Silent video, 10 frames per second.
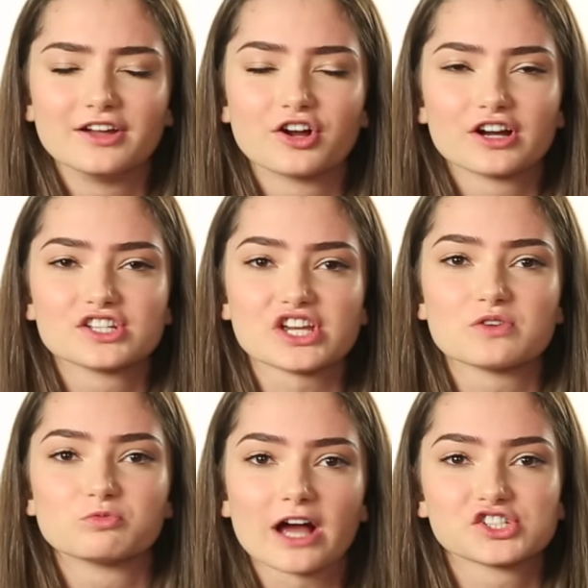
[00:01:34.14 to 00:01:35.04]

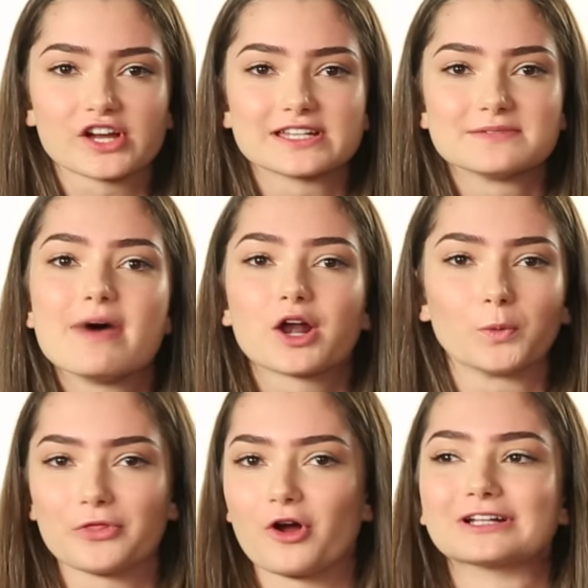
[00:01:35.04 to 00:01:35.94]
Encouraging Russia to
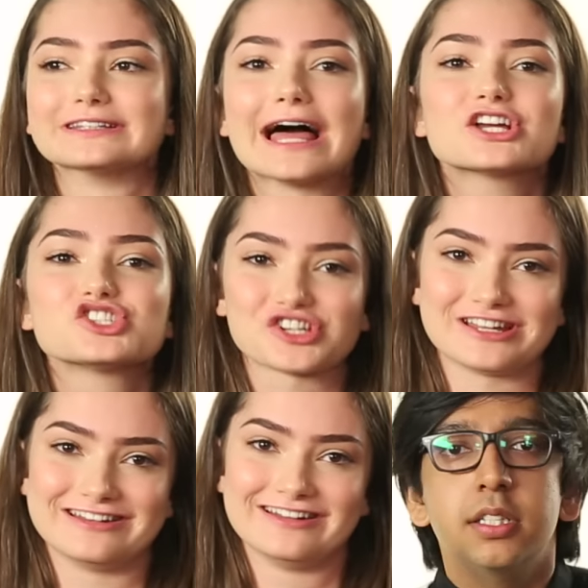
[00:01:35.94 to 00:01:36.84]
meddle with our
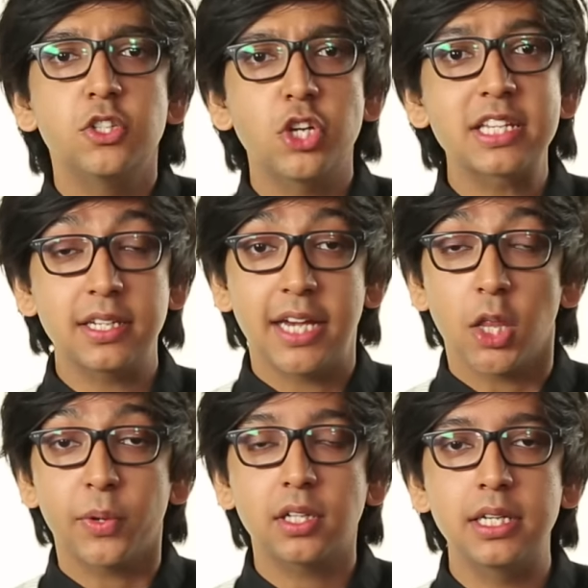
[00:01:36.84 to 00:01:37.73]
election. Suggesting
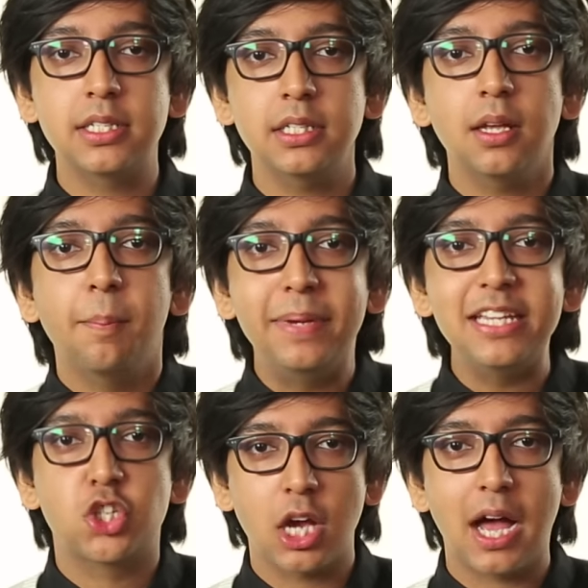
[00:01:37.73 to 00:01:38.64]
Hillary Clinton
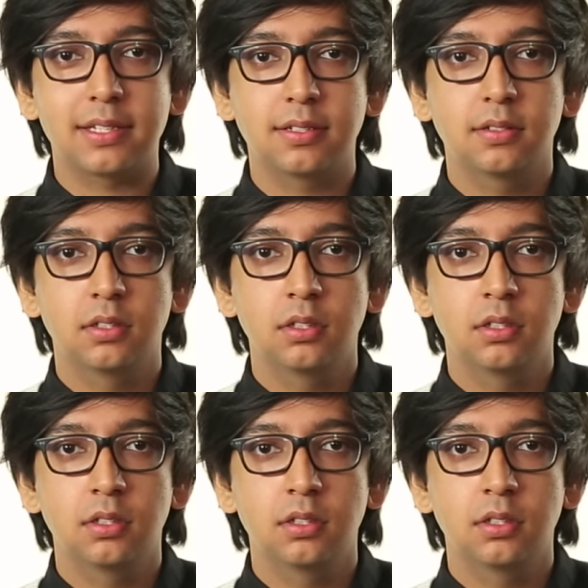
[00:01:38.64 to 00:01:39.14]
be shot.